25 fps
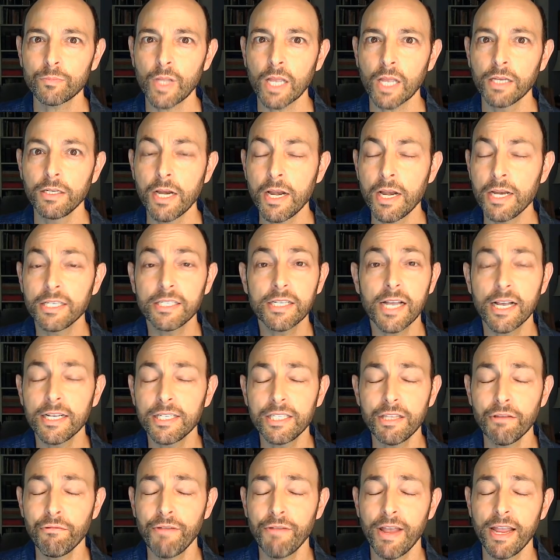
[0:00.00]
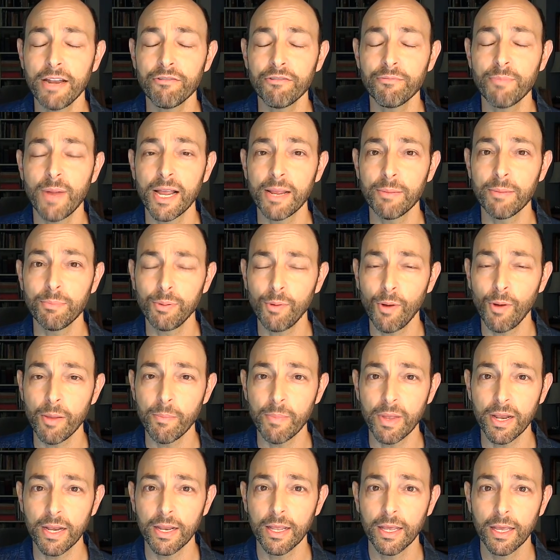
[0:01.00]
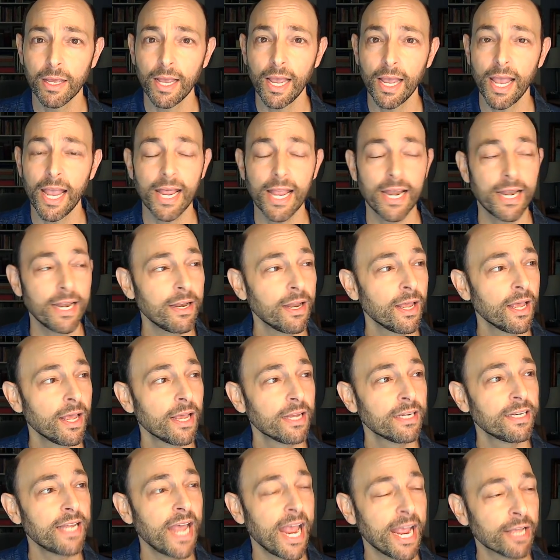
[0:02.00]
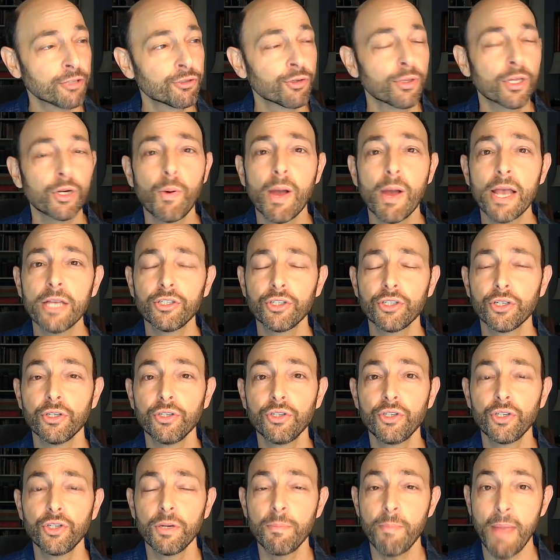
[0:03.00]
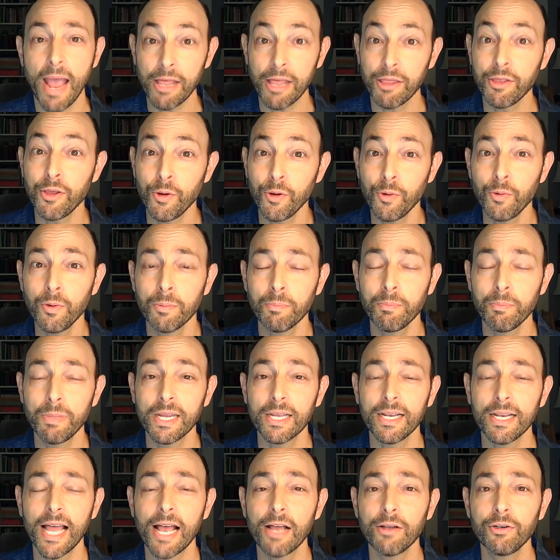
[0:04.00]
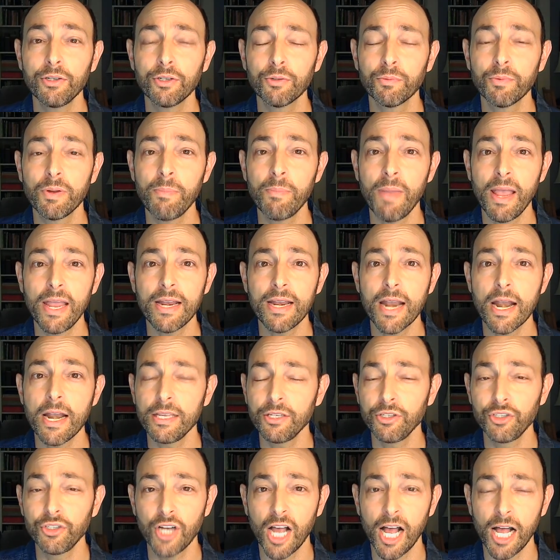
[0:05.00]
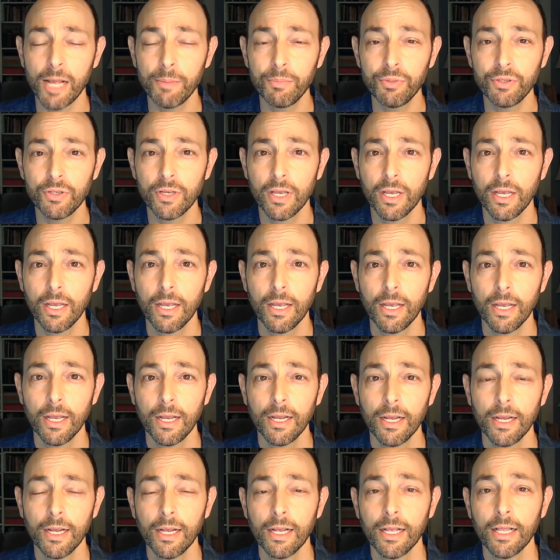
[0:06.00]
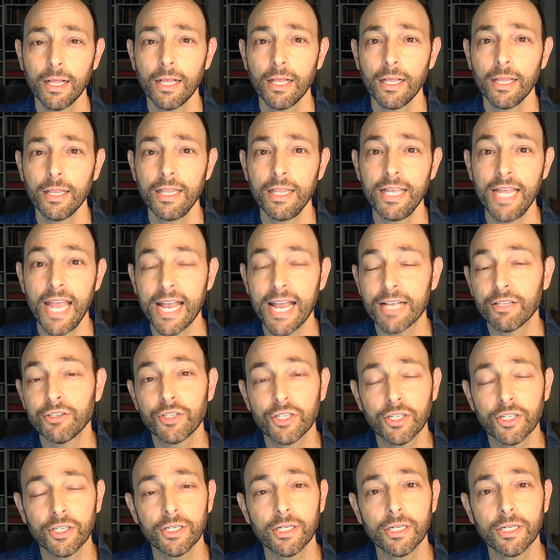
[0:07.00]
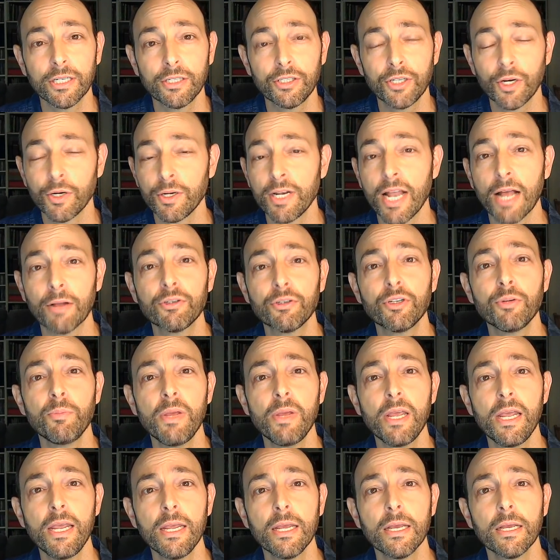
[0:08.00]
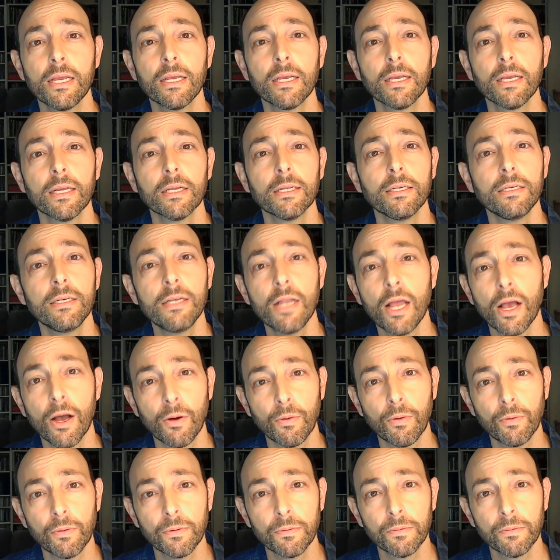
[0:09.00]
to discuss the fate of my employment and to answer the question, should Matthew be allowed to remain at his jobs? The answer turned out to be no.